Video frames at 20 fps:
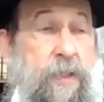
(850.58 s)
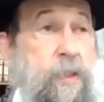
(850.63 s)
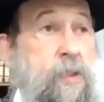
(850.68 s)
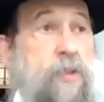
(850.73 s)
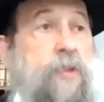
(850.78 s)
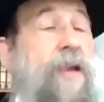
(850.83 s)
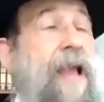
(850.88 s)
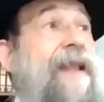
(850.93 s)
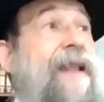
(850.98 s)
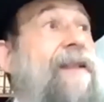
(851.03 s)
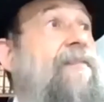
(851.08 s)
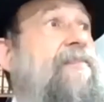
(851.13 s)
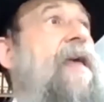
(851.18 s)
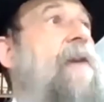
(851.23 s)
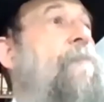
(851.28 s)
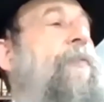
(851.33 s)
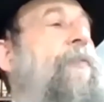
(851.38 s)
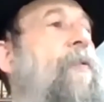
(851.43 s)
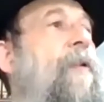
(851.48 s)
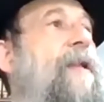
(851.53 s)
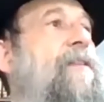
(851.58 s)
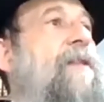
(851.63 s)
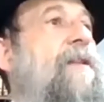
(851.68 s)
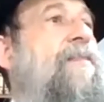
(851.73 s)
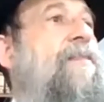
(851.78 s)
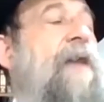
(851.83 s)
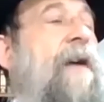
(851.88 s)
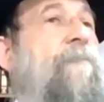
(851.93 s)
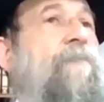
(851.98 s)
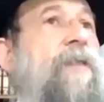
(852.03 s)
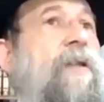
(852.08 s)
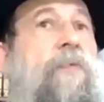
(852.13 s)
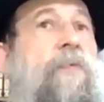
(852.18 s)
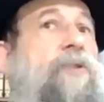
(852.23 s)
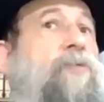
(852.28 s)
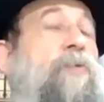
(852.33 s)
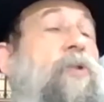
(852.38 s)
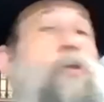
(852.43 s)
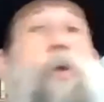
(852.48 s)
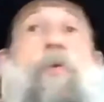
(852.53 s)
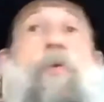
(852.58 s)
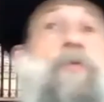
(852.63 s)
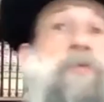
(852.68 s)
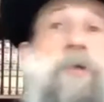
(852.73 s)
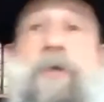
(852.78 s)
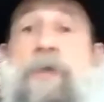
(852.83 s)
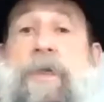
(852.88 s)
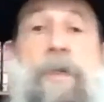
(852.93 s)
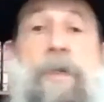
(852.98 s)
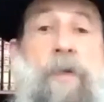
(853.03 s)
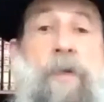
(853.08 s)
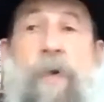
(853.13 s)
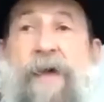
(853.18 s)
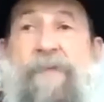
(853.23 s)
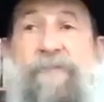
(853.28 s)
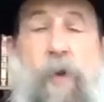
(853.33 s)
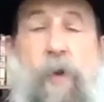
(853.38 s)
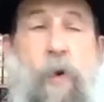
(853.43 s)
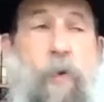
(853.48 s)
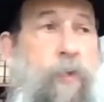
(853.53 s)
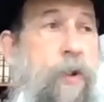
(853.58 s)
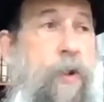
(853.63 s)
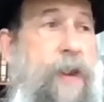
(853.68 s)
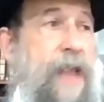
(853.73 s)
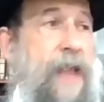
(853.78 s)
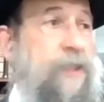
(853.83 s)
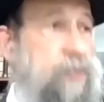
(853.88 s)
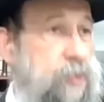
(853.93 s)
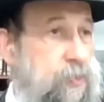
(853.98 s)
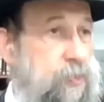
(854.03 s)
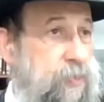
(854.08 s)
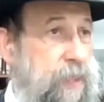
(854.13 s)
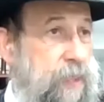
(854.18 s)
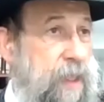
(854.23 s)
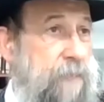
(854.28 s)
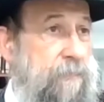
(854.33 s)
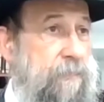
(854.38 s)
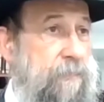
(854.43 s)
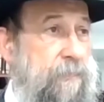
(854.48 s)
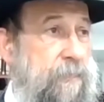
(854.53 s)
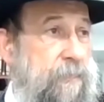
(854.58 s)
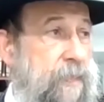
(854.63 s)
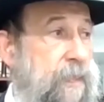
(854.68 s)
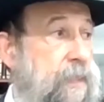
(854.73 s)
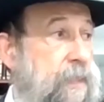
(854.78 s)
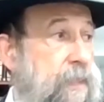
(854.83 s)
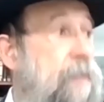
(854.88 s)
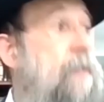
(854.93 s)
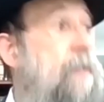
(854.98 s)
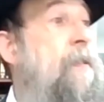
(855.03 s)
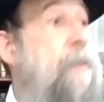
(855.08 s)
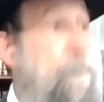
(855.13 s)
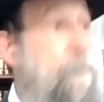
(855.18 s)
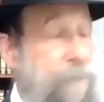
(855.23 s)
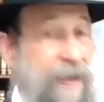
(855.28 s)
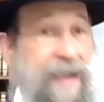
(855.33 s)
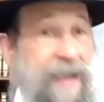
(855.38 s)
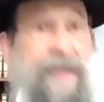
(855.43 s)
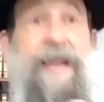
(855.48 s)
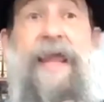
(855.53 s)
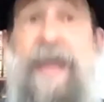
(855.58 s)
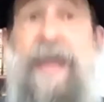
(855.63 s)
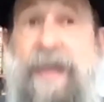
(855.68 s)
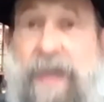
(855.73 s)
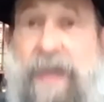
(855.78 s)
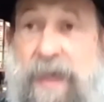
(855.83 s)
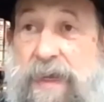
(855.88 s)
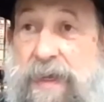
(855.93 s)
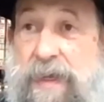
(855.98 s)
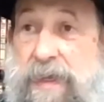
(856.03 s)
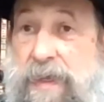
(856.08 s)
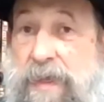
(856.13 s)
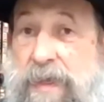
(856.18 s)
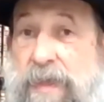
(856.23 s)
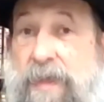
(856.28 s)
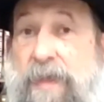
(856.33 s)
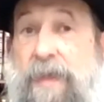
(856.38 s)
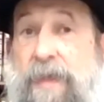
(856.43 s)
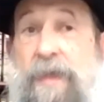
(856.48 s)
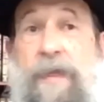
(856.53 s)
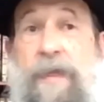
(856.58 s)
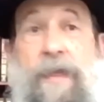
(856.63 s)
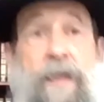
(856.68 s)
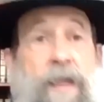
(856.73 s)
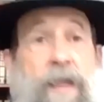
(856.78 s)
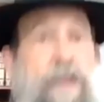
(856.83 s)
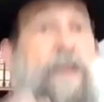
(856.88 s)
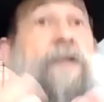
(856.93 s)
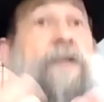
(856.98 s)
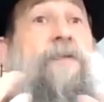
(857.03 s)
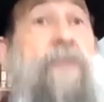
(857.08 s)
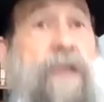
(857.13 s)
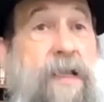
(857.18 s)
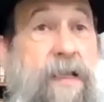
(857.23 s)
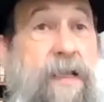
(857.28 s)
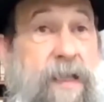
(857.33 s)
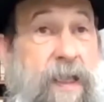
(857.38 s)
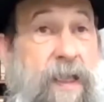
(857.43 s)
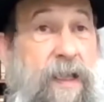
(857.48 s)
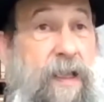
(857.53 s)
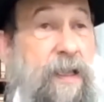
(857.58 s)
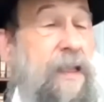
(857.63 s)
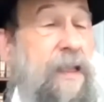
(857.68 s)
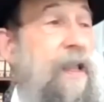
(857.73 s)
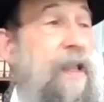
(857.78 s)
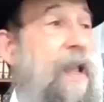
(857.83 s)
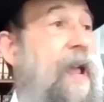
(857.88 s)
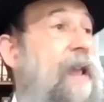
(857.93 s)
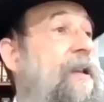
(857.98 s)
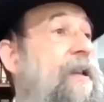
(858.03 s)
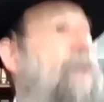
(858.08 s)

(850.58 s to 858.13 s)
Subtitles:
You can't separate in something which we have no connection to them. But in eating, and in drinking, and